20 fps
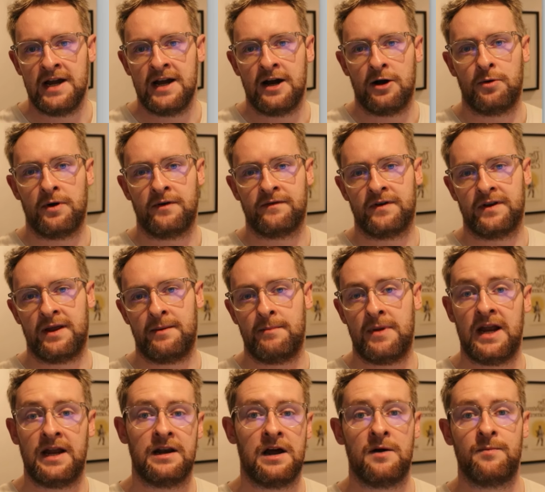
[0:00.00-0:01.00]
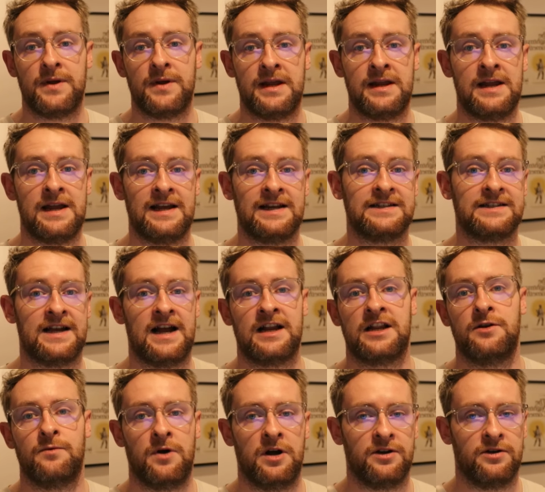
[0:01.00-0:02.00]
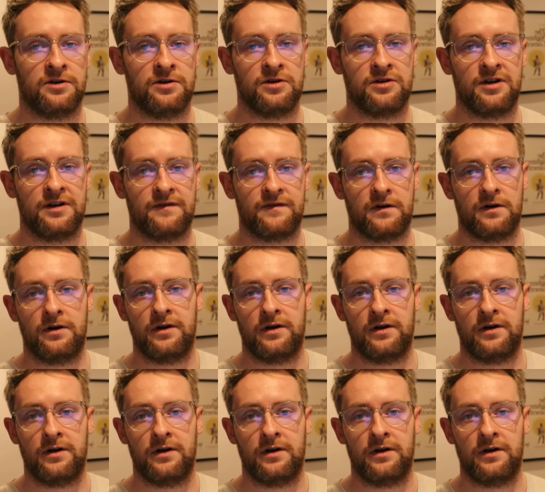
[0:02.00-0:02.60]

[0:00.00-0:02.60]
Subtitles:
However, they may not be exactly what you're looking for.